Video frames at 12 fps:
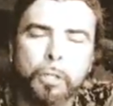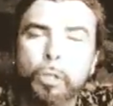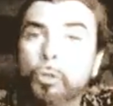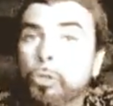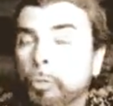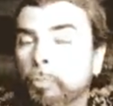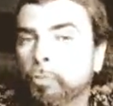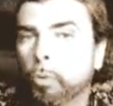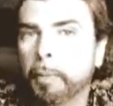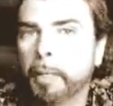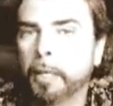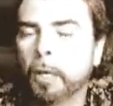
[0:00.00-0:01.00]
YouTube for
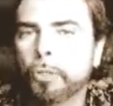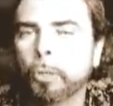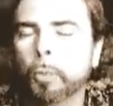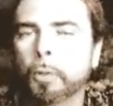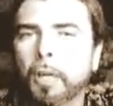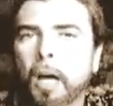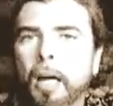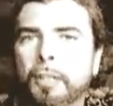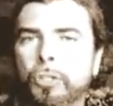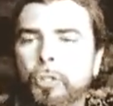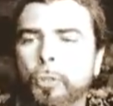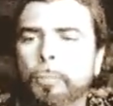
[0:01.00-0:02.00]
me and also on
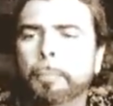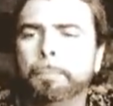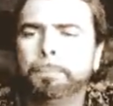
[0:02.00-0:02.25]
GodTube.